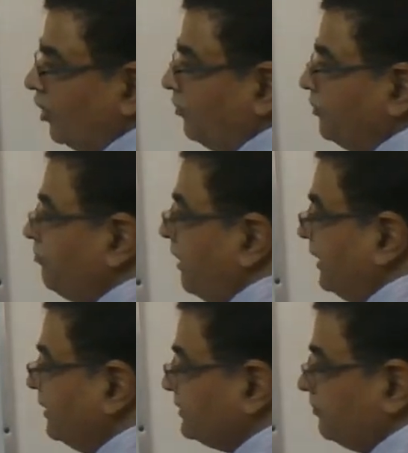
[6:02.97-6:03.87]
common,
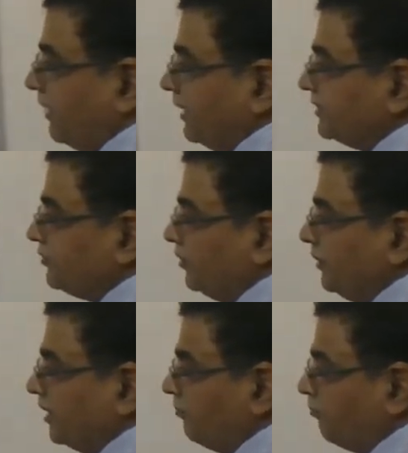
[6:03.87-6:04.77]
minus and minus will
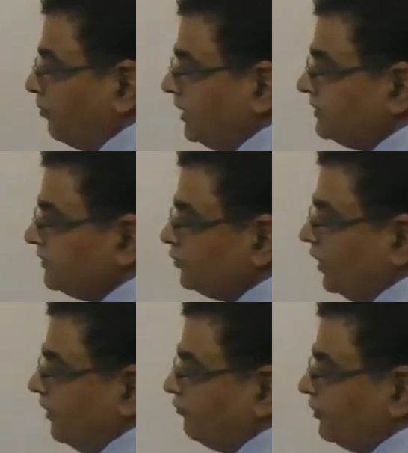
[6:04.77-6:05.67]
become plus. The
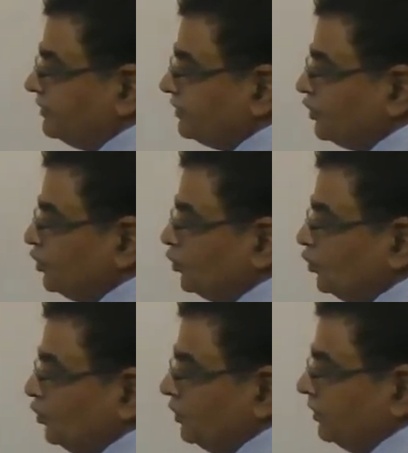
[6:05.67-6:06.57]
left is
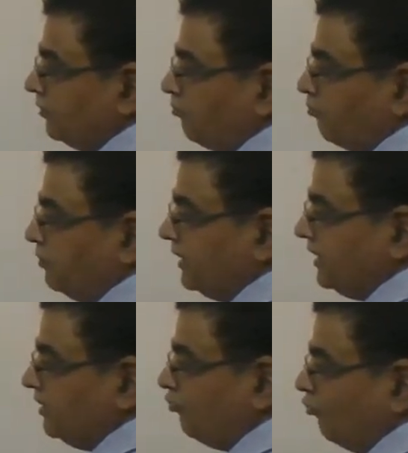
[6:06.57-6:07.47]
Q,
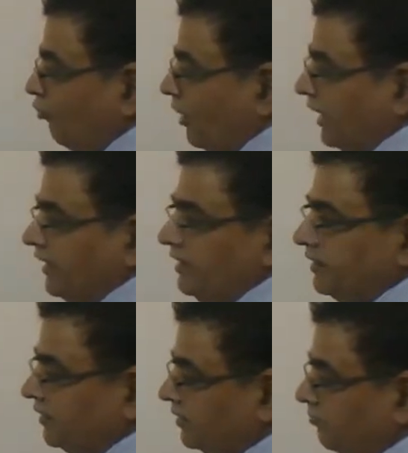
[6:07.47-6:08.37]
B, Y,
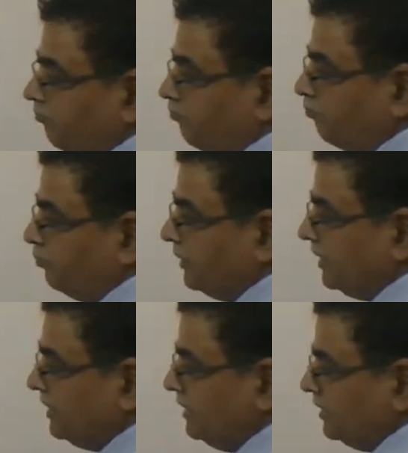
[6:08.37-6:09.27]

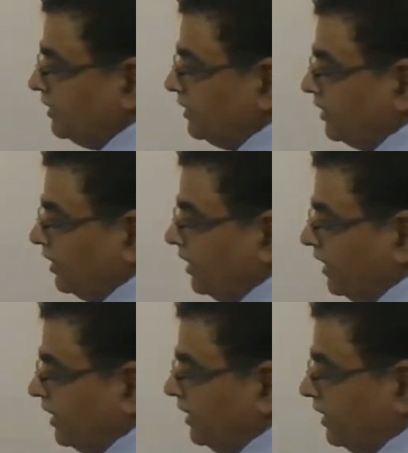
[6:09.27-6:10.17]
P,
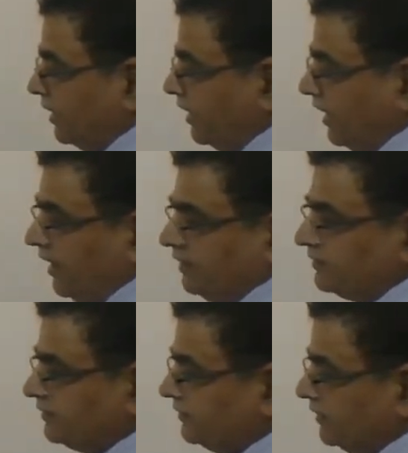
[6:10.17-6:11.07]
A,
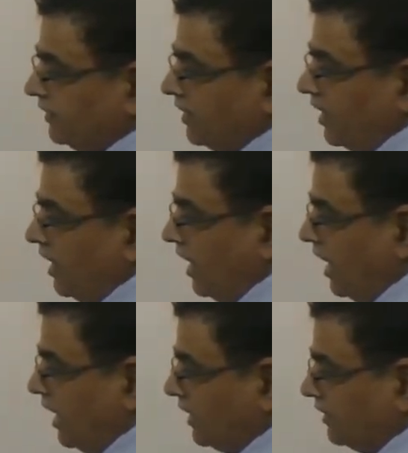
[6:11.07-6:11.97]
X,
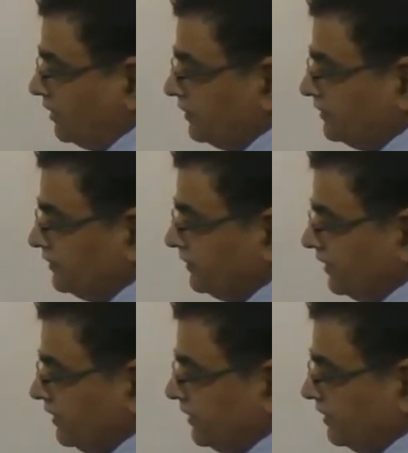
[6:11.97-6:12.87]
R,
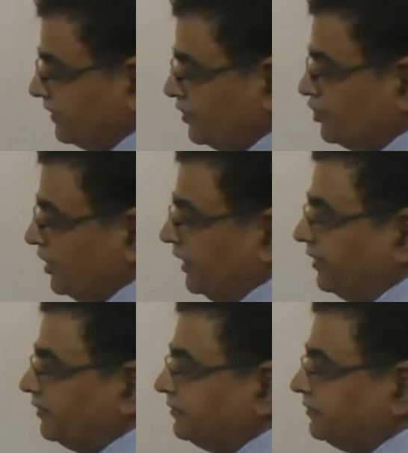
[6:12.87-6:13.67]
C, Z.